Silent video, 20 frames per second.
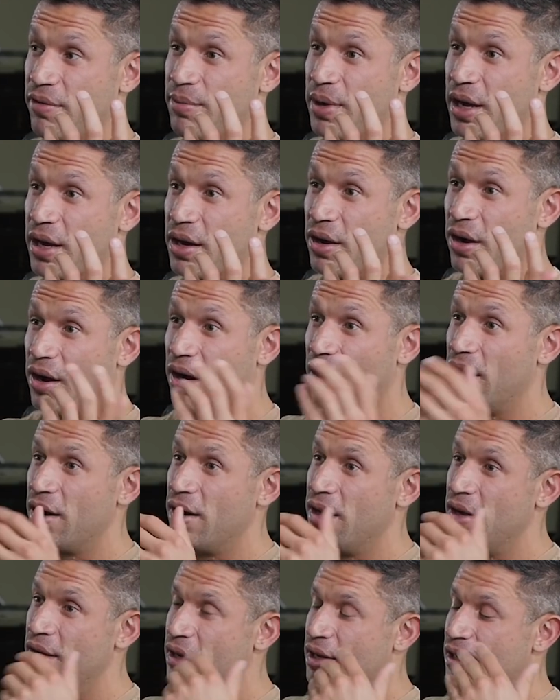of my
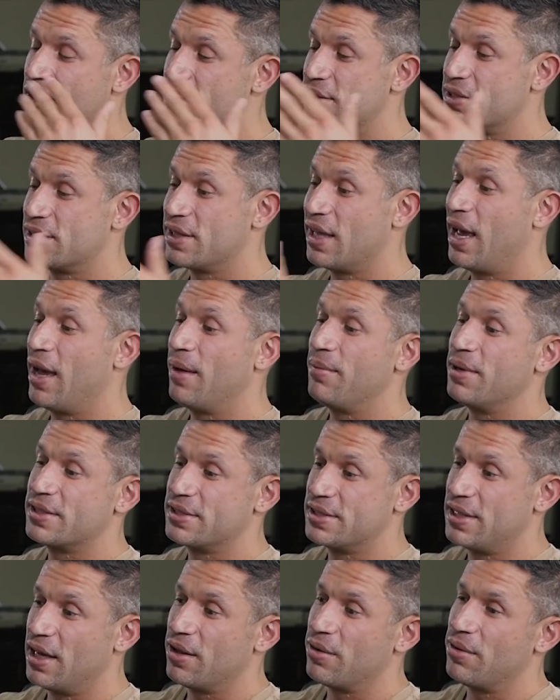car, slammed,
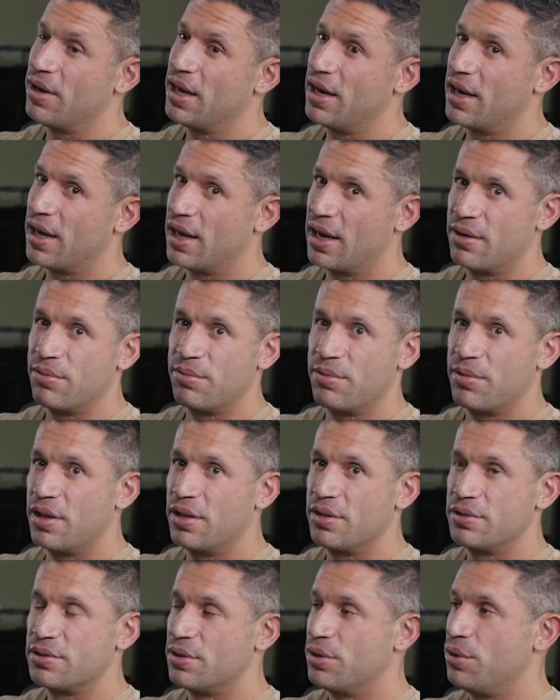accelerated. I got one
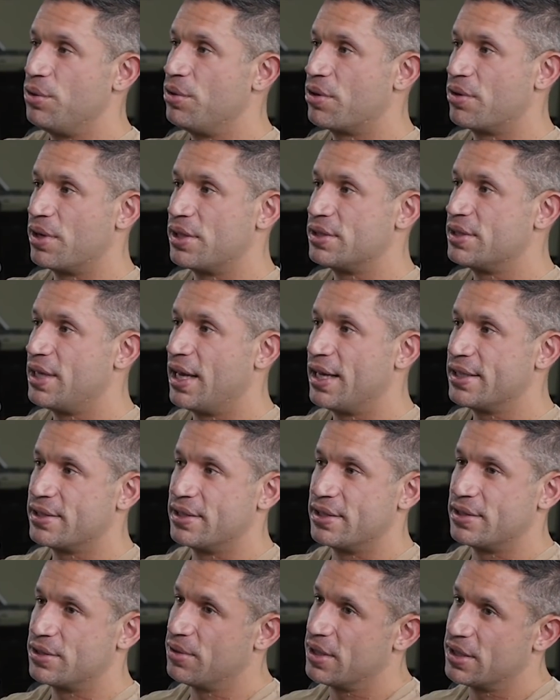of those ludicrous
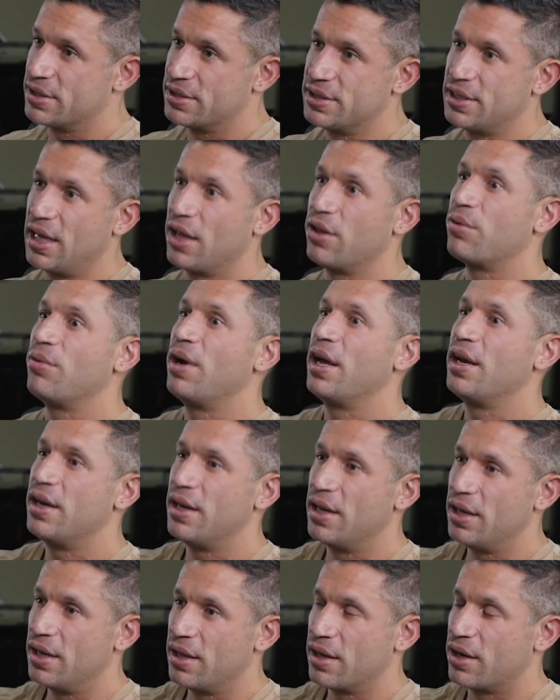Teslas, so I
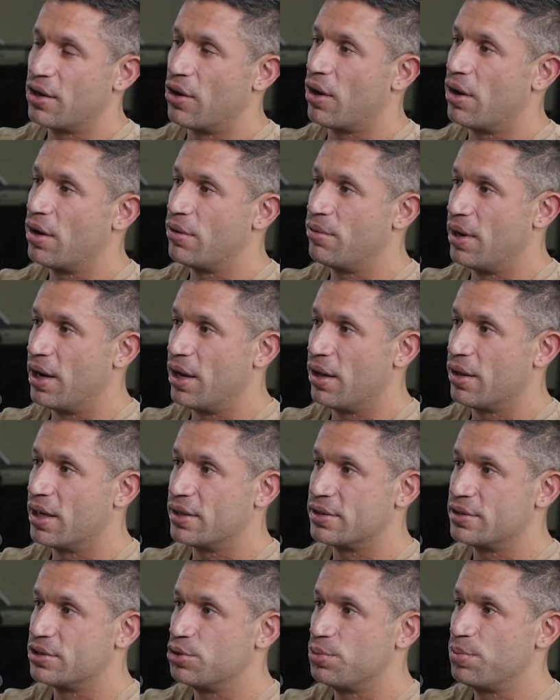accelerated into the guardrail
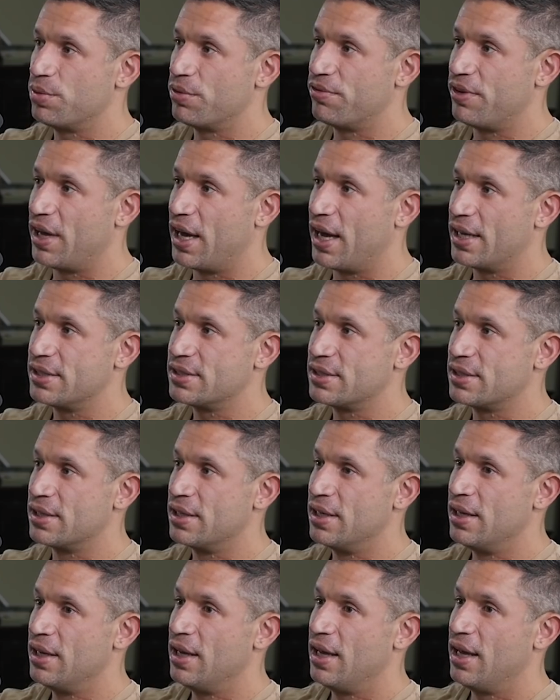like super
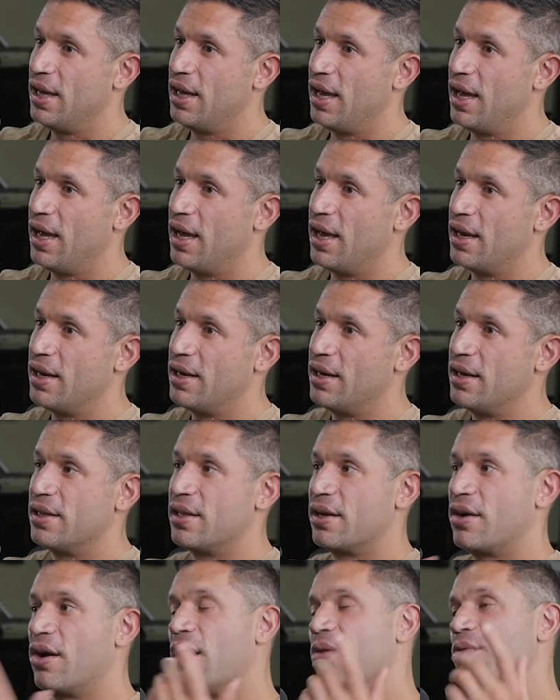fast. And the